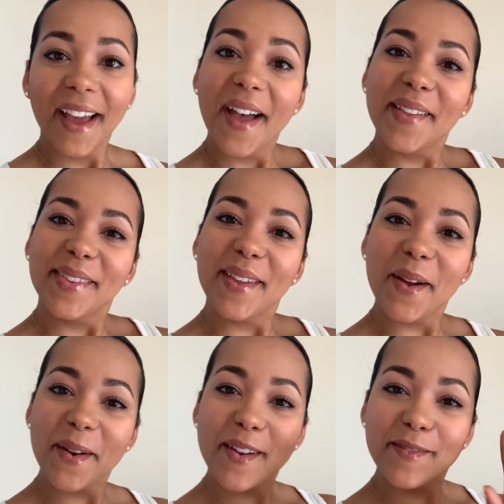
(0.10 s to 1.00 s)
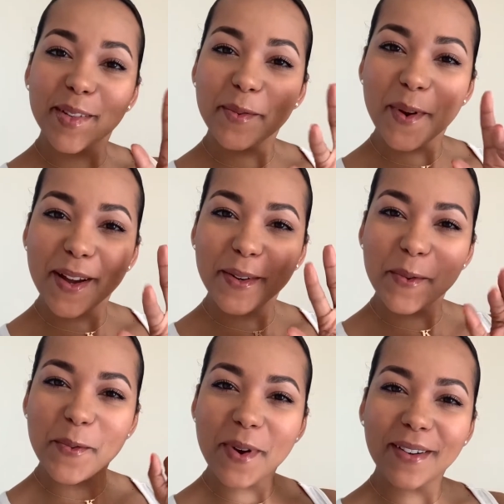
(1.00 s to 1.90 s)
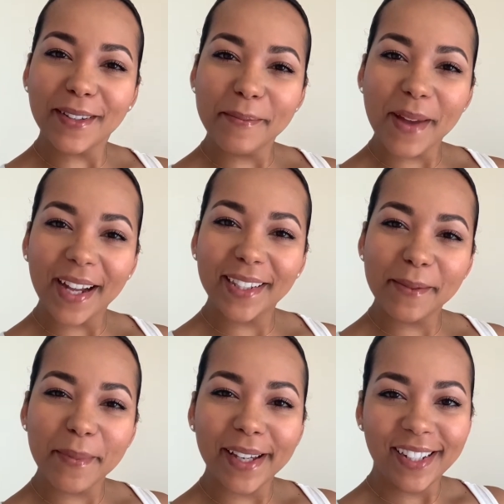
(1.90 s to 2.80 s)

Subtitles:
Hello everyone, welcome back to my